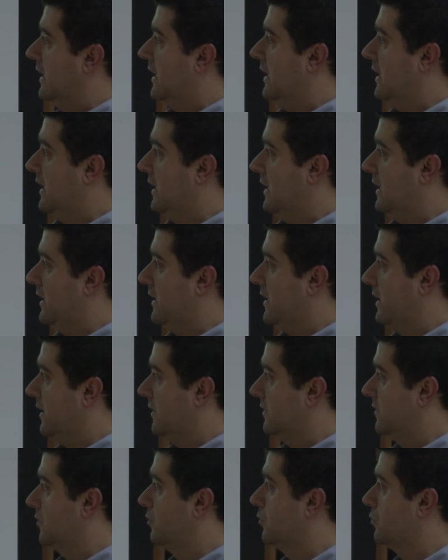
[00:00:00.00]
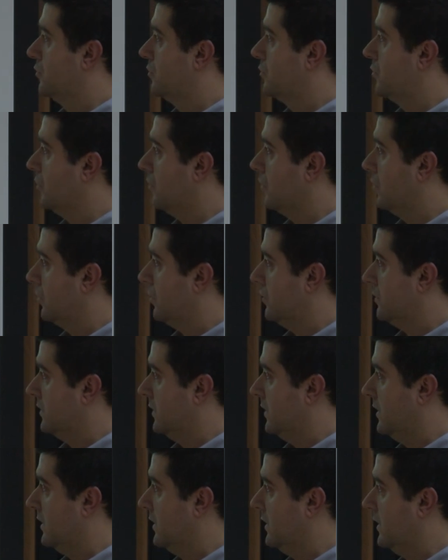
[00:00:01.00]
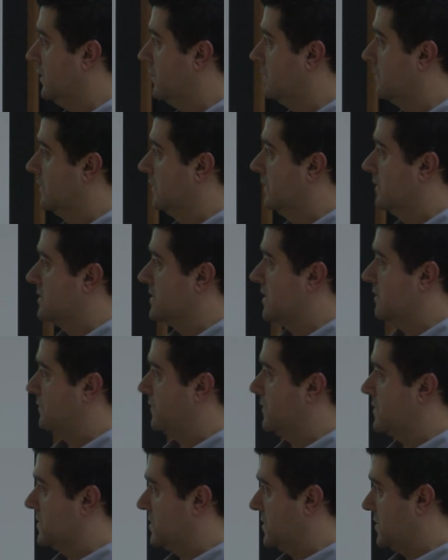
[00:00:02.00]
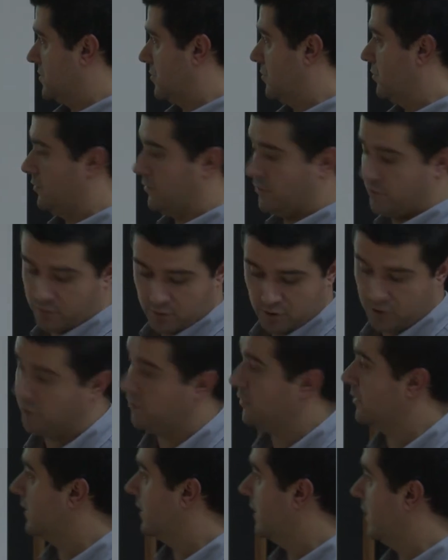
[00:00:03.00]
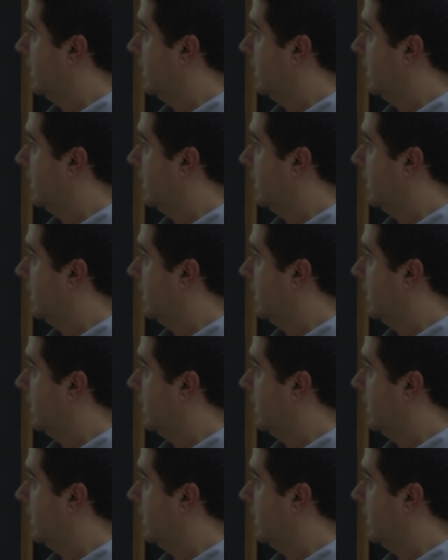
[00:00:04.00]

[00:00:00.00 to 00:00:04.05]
held a good talk on the San Francisco QCon,